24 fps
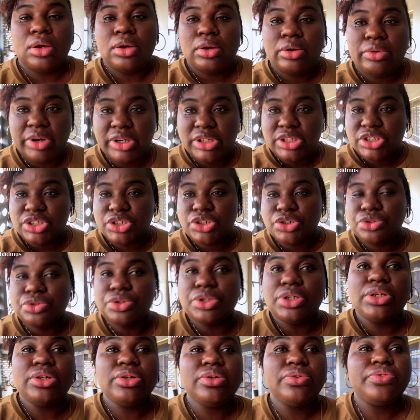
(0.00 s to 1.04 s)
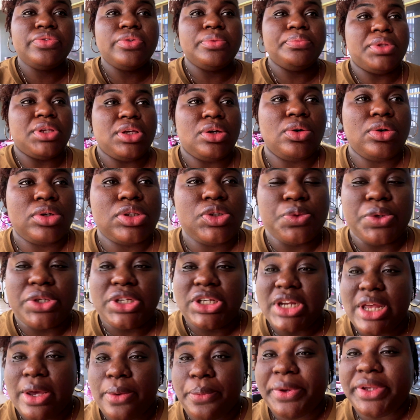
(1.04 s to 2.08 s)
registry, from the court
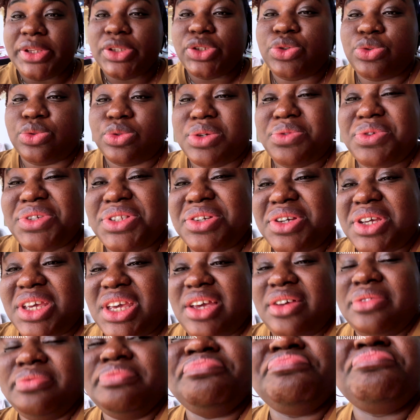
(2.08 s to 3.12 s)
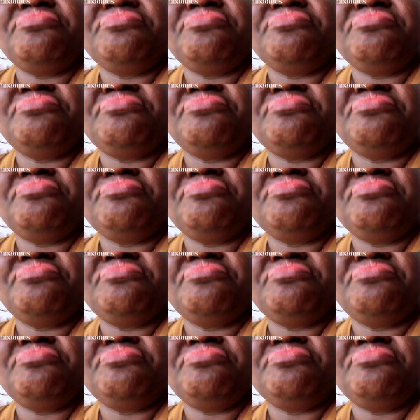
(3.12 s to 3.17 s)
wedding I went to. It was okay.